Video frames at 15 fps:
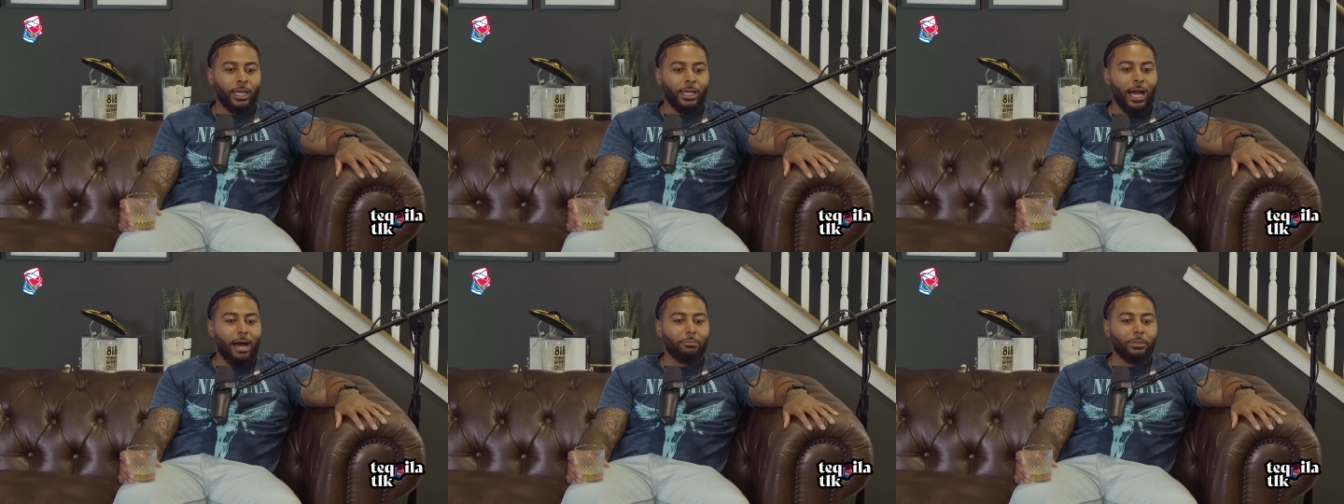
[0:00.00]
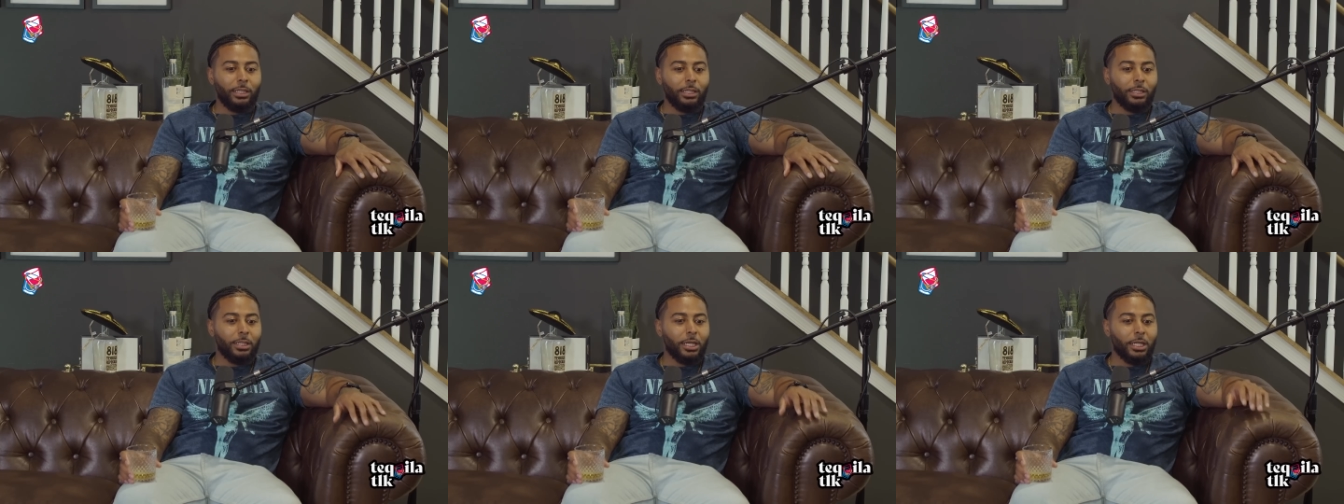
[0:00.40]
it got
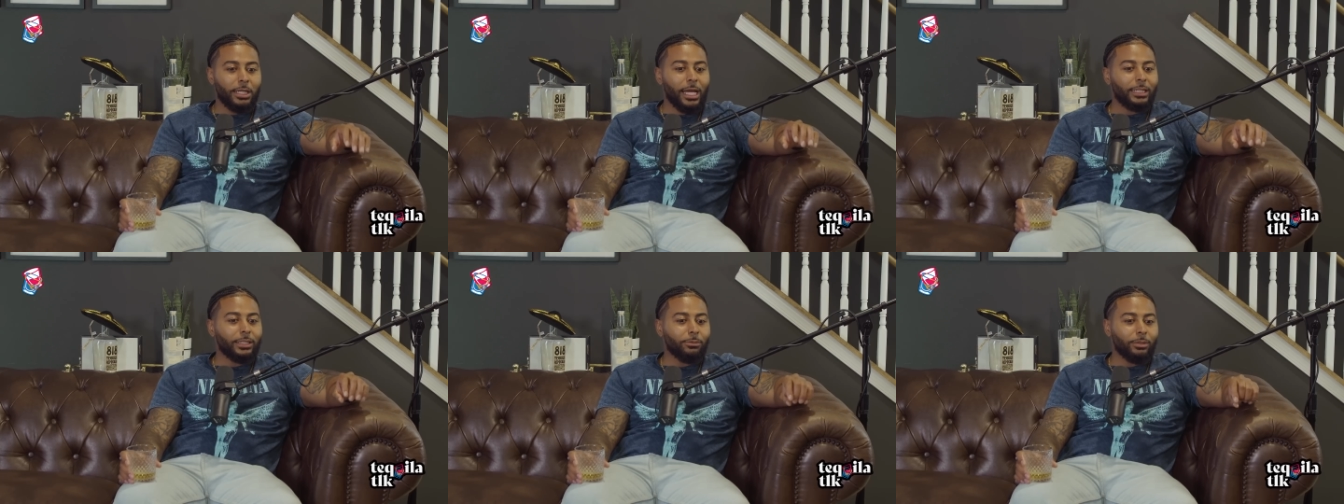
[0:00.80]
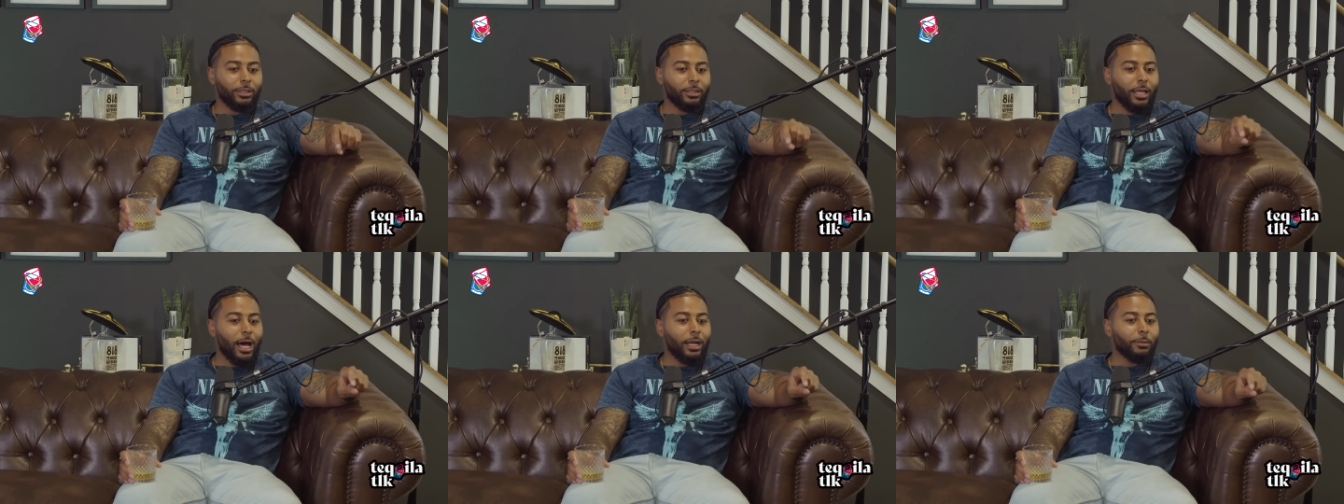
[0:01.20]
me connected with a
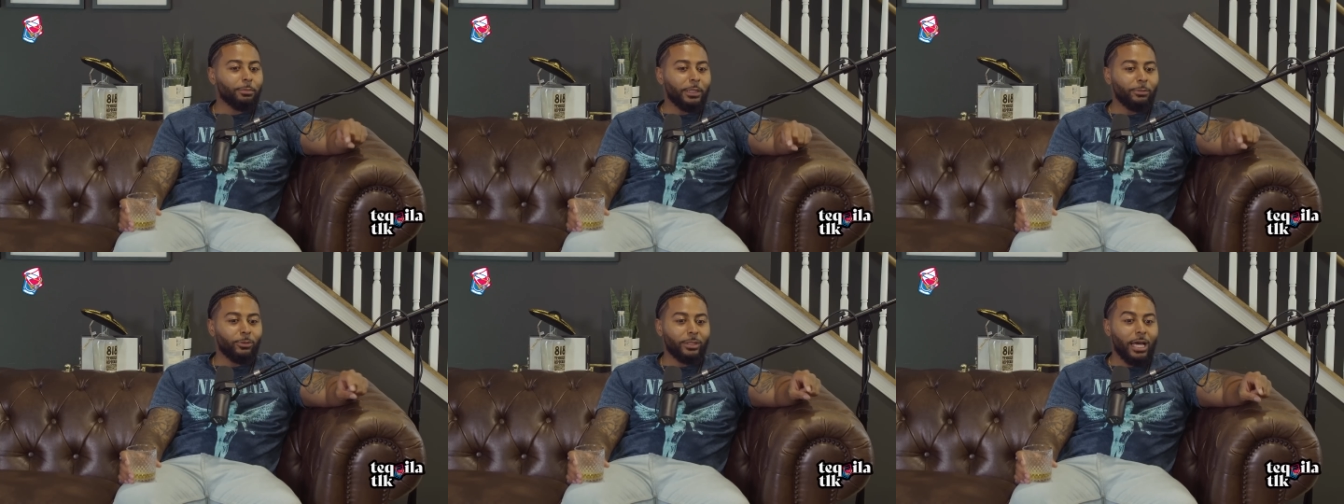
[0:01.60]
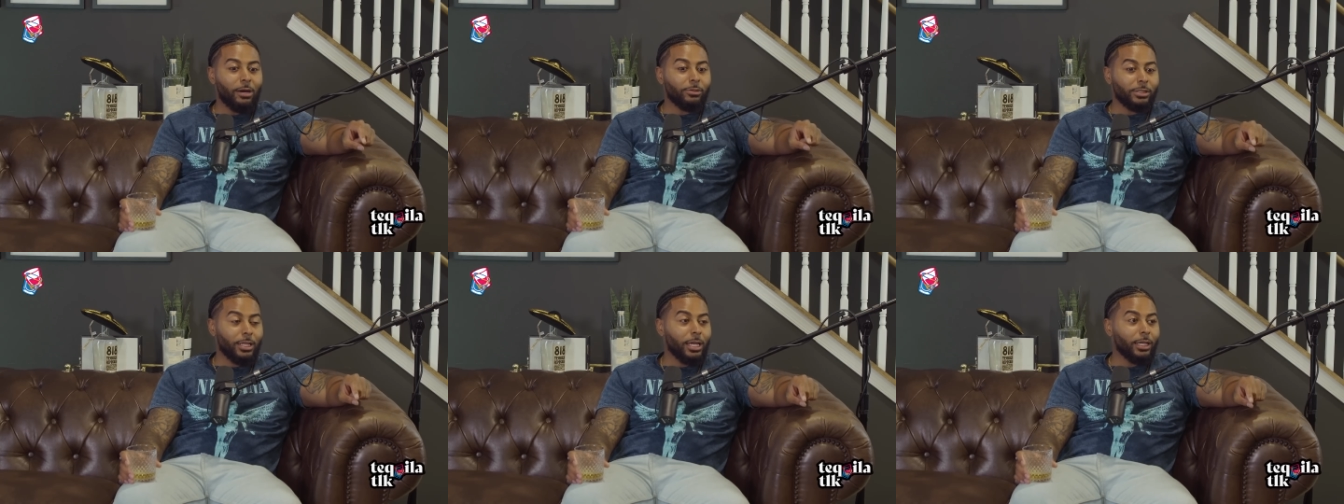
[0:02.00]
lot of people that
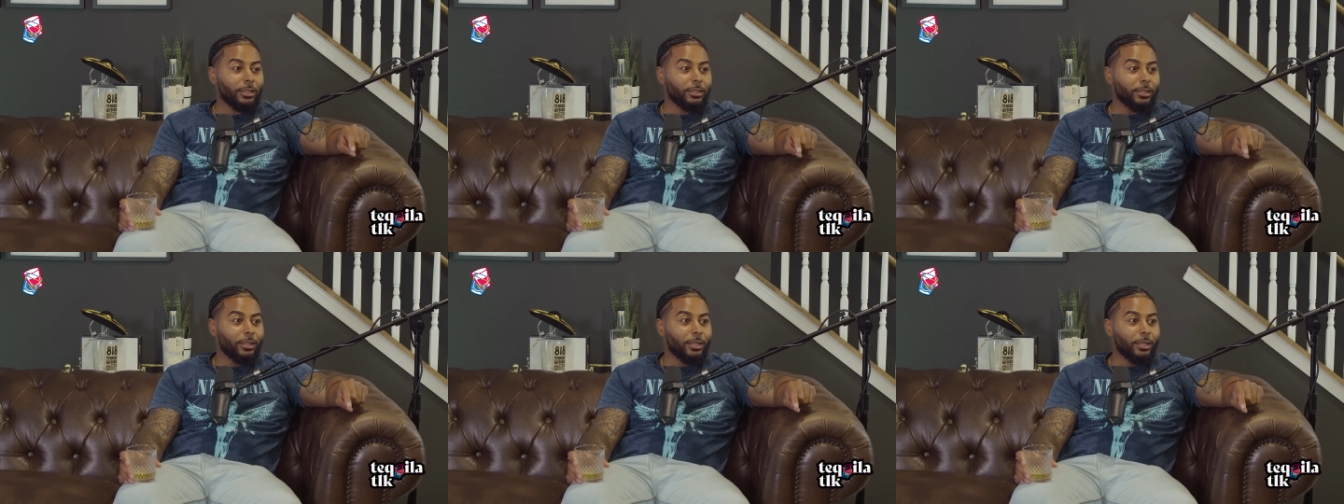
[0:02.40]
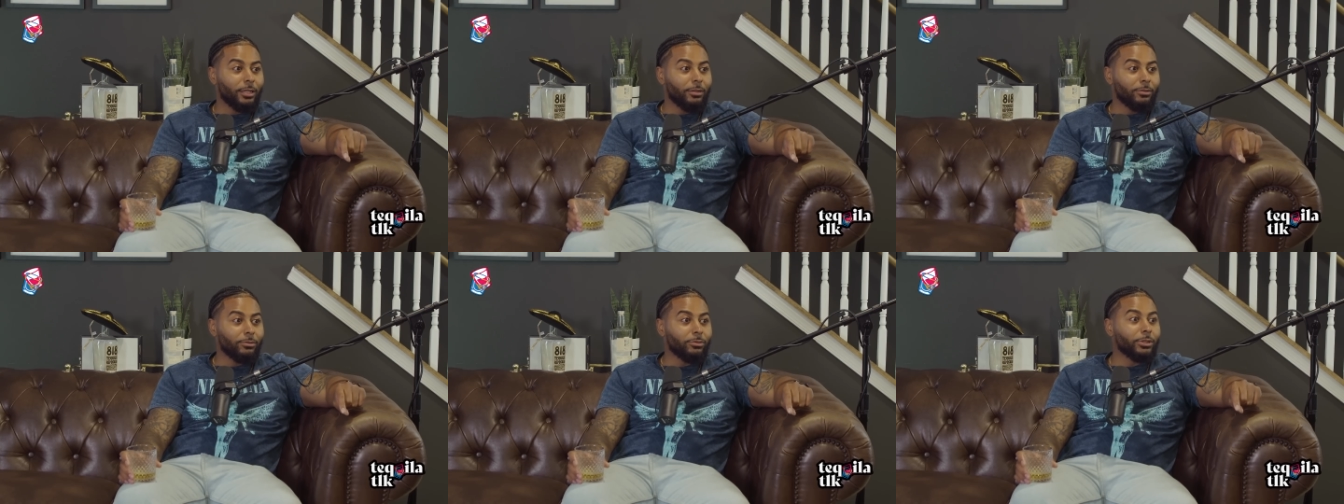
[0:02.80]
was like
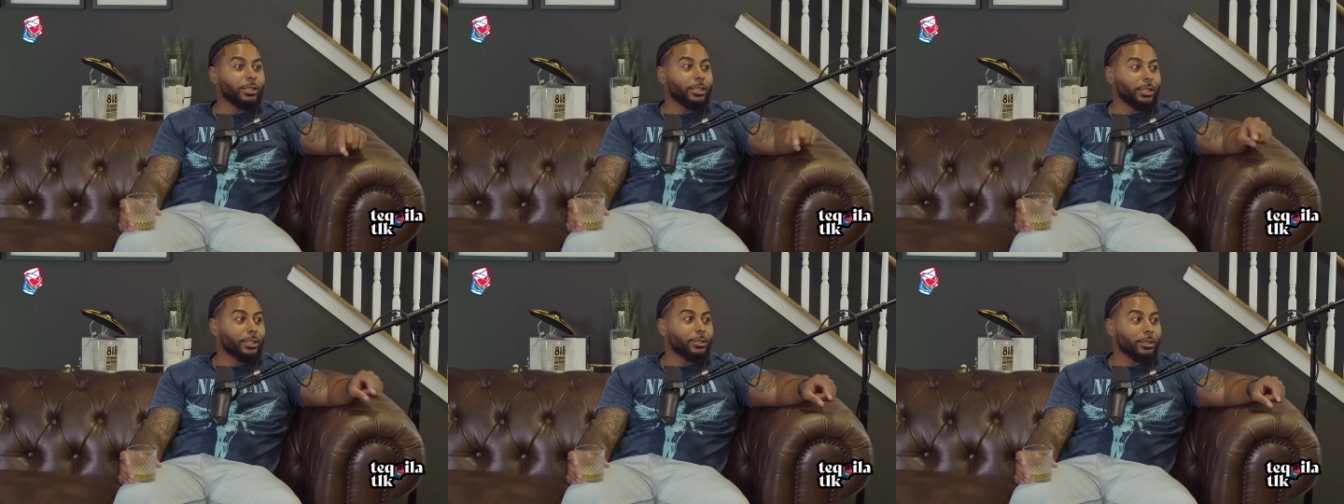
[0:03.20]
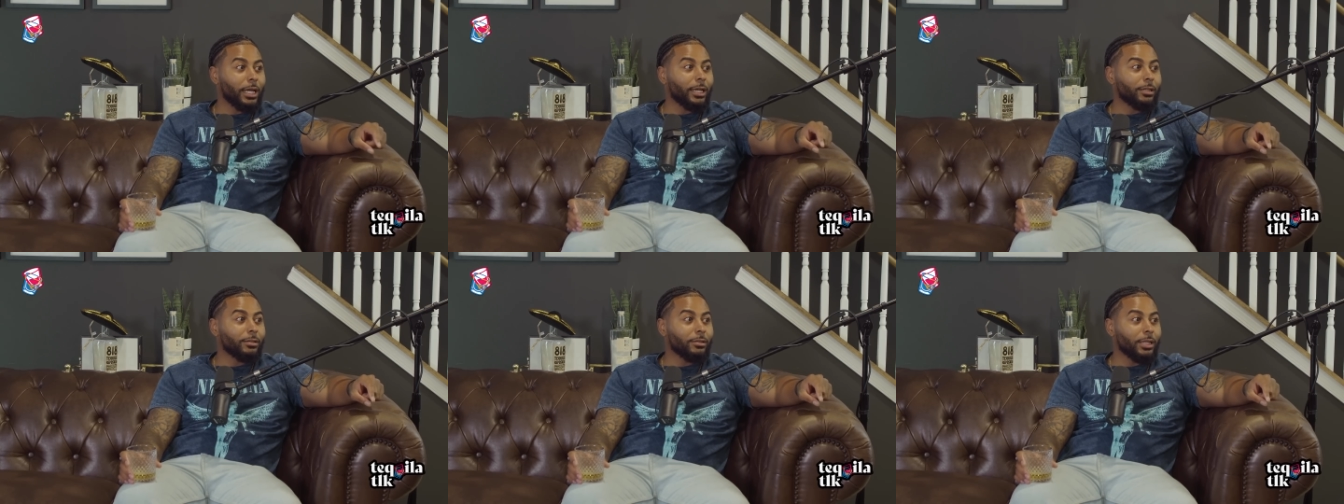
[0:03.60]
really
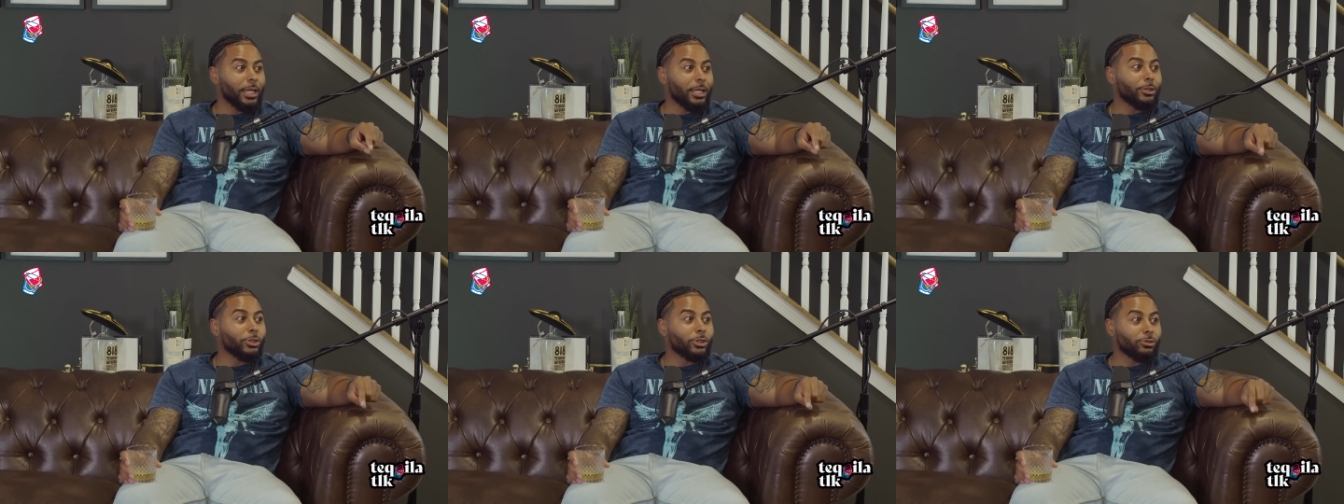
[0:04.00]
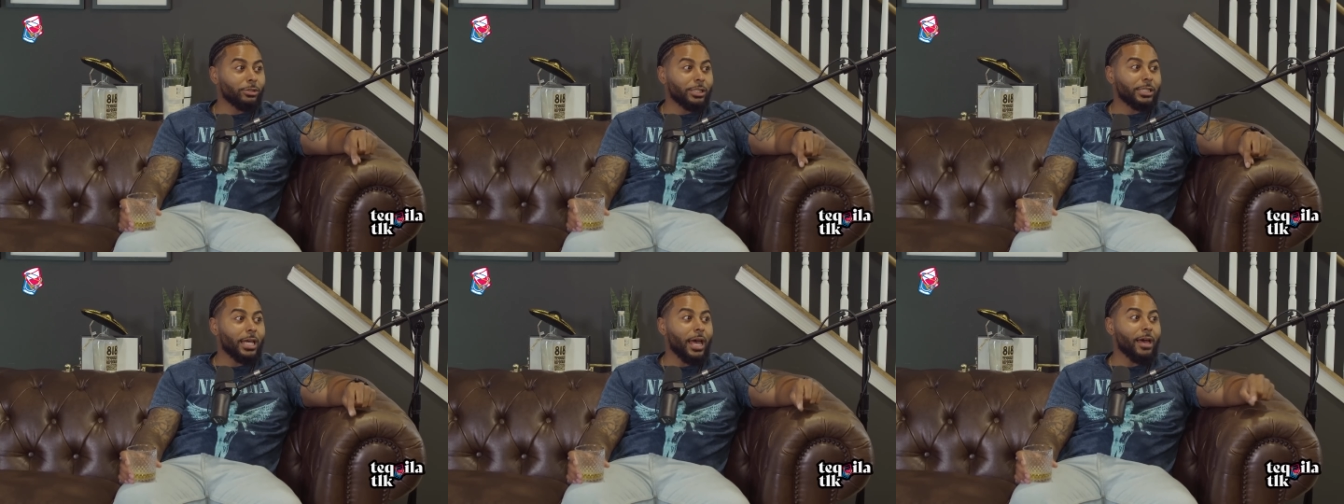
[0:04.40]
like in the
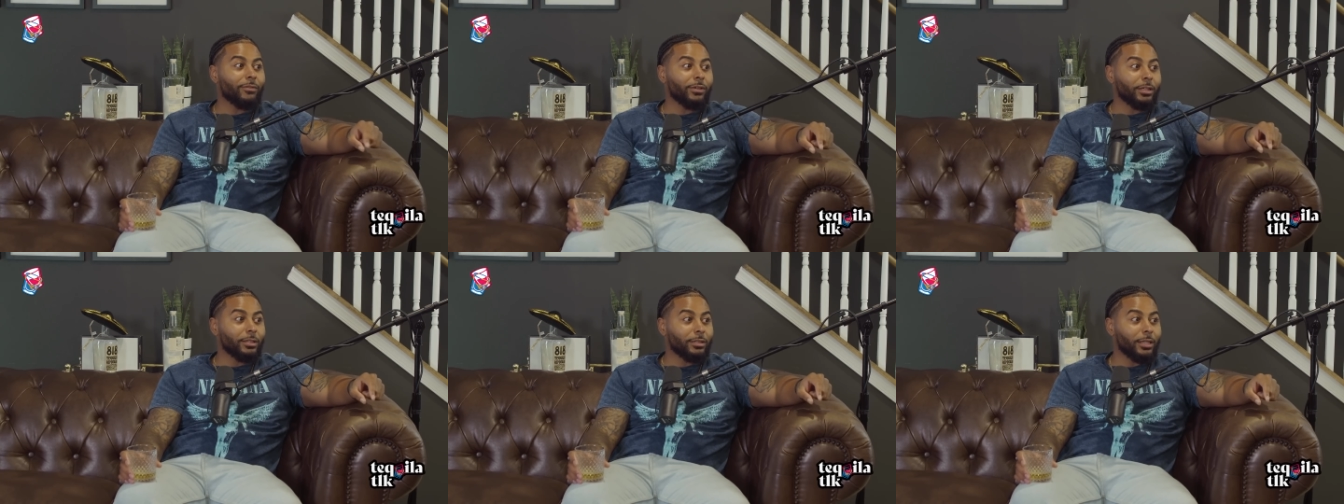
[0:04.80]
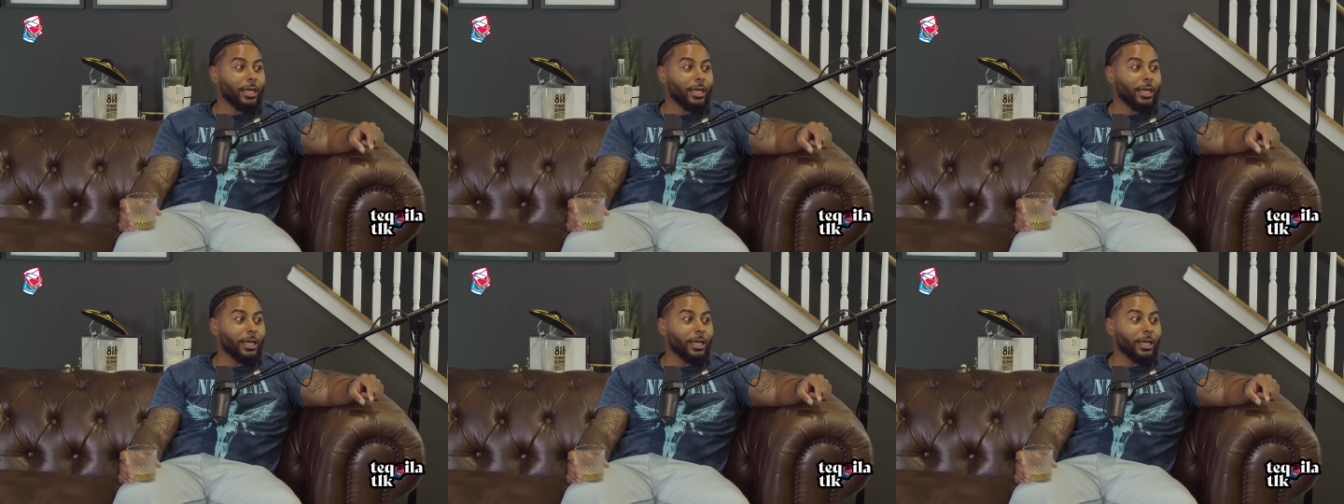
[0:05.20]
streets heavy.